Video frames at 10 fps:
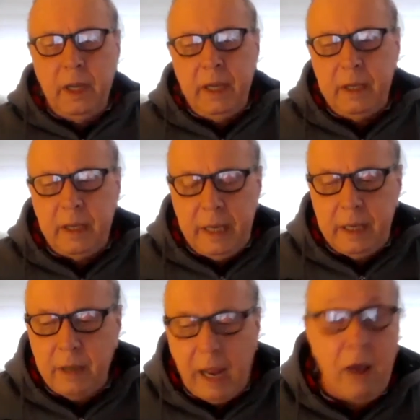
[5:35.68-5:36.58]

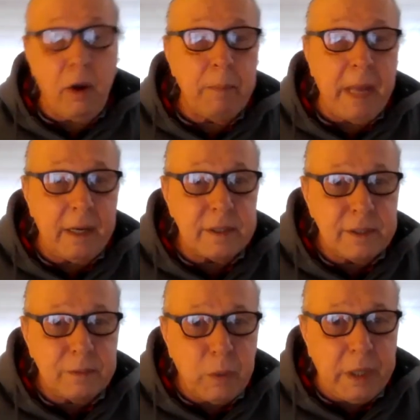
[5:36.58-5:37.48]
In our
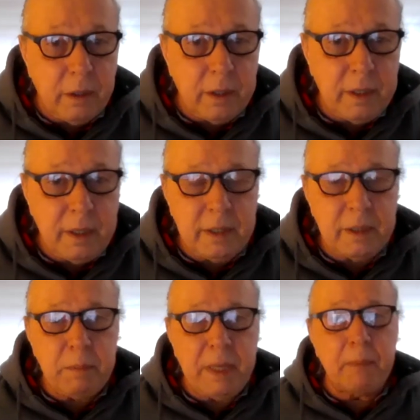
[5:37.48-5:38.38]
medicine wheel, in
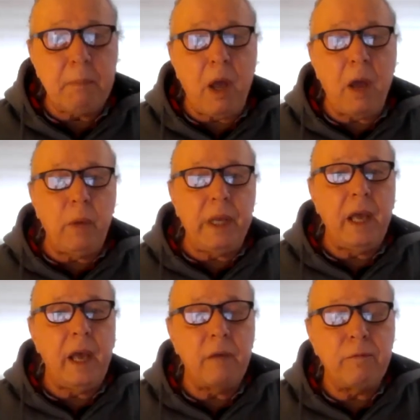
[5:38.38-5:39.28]
the Mi'kmaq, we
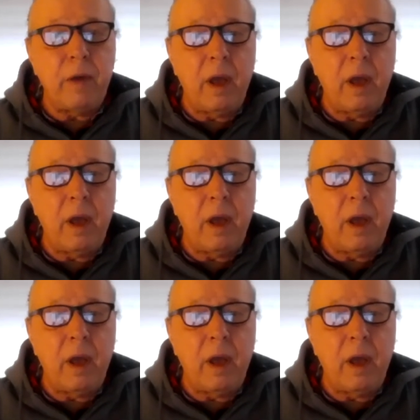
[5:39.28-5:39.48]
have